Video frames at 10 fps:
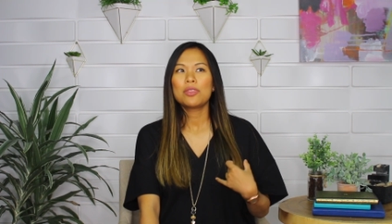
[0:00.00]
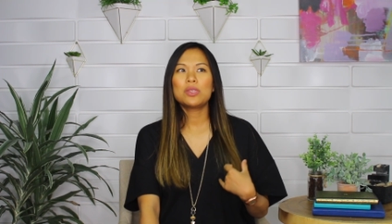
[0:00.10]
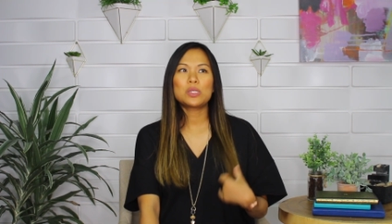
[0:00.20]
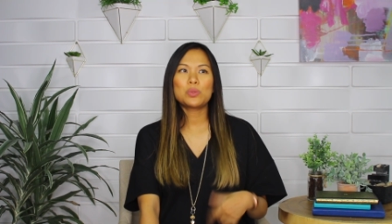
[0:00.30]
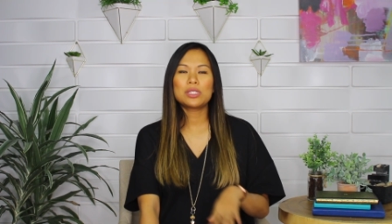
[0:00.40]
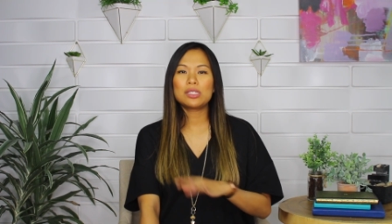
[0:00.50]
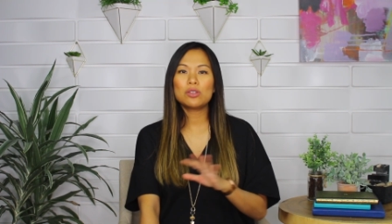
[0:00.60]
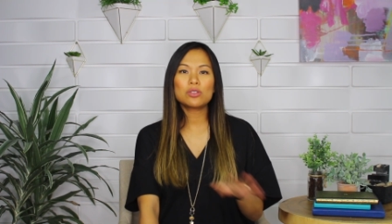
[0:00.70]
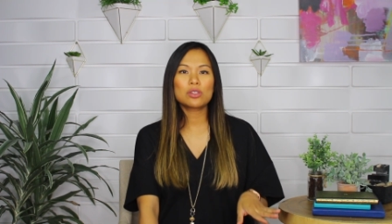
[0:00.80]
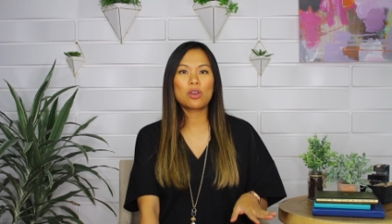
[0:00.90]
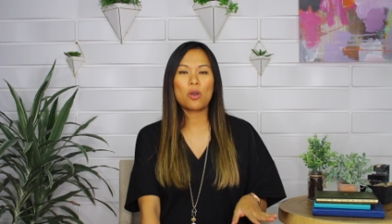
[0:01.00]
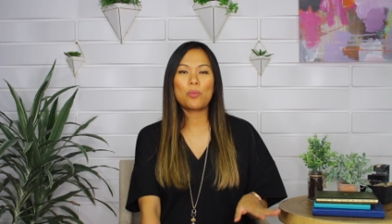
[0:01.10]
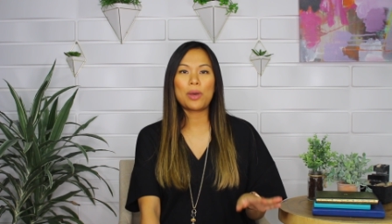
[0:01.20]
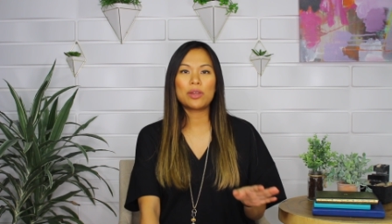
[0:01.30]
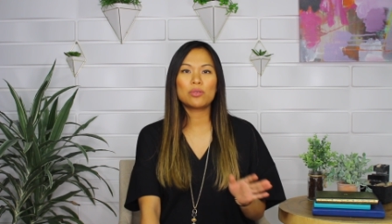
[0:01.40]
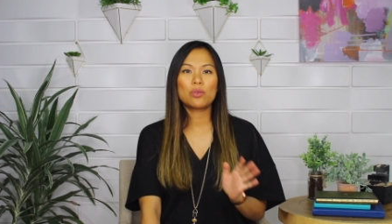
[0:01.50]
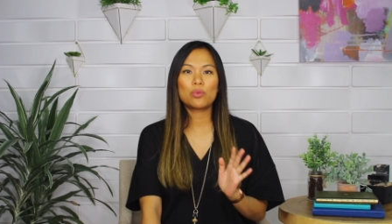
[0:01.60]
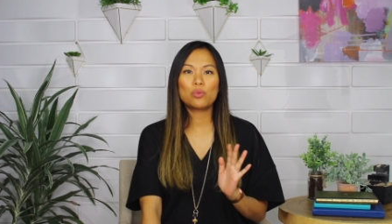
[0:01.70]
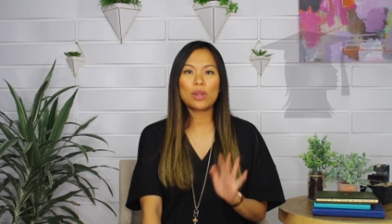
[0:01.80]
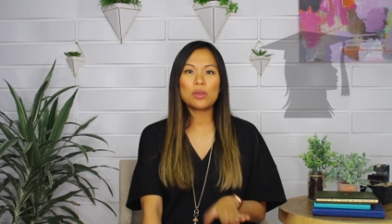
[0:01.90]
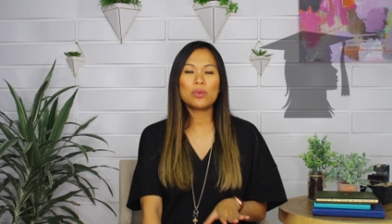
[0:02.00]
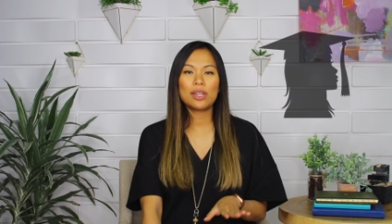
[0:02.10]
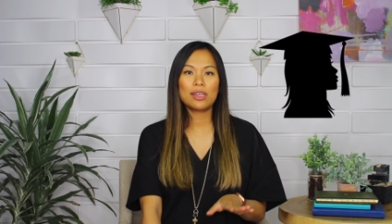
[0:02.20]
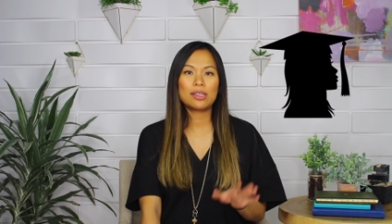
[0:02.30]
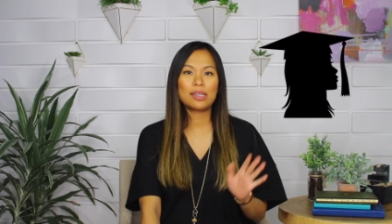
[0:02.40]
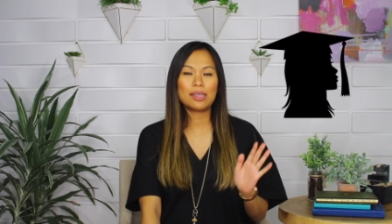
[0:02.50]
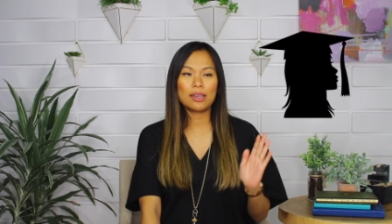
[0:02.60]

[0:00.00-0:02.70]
this was years ago, but right when I